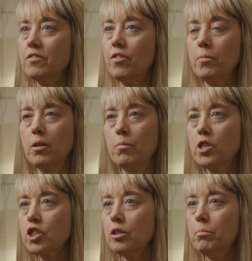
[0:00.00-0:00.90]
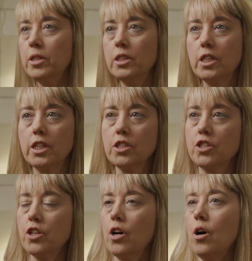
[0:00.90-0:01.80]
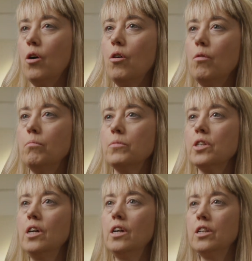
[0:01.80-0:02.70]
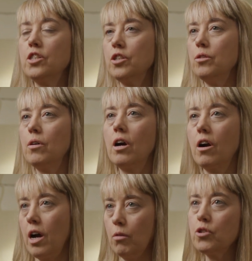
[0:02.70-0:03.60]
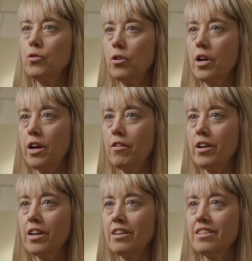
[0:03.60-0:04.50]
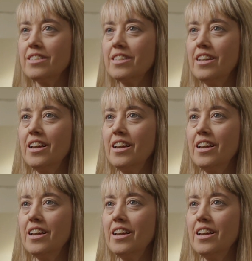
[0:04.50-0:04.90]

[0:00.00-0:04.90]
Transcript: From commercial buildings to homes to our outdoor areas.